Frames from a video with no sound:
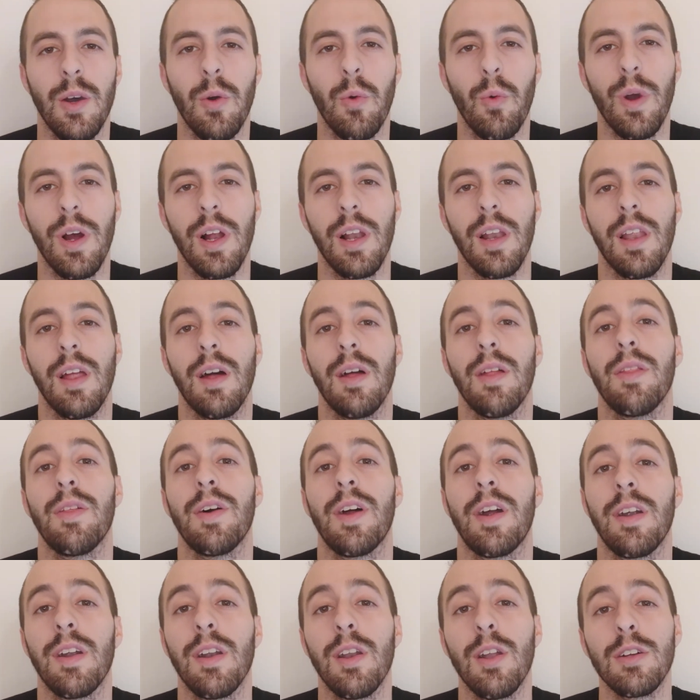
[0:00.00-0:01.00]
Well, there
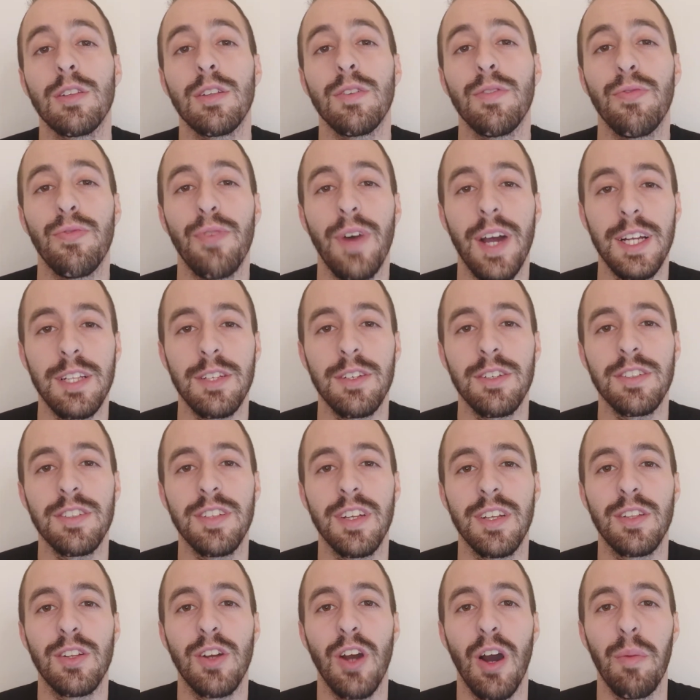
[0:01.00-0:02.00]
are a lot of factors
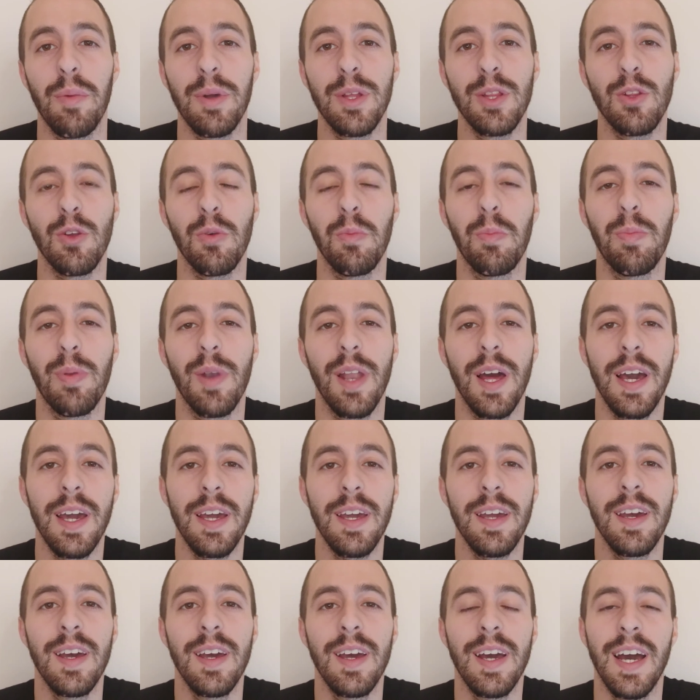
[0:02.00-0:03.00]
that come into
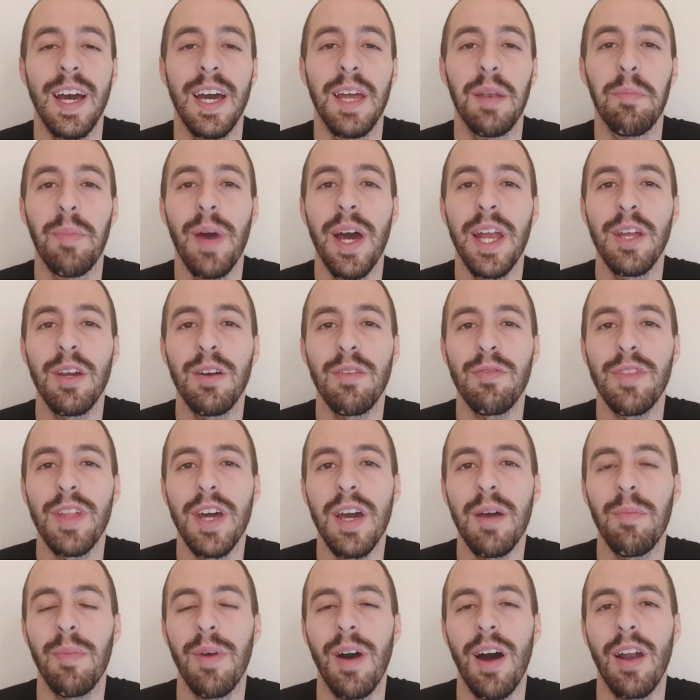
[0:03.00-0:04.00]
play, and many of
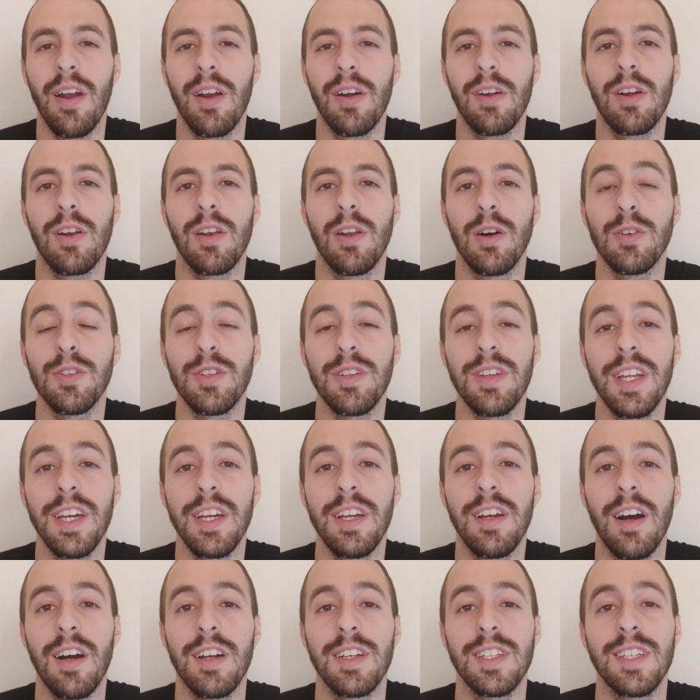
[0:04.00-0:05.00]
them are a closely
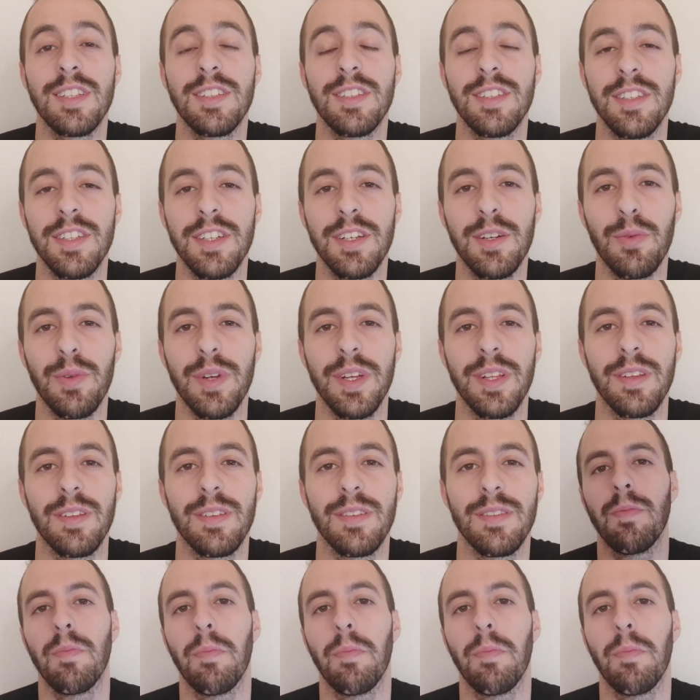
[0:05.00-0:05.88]
guarded secret.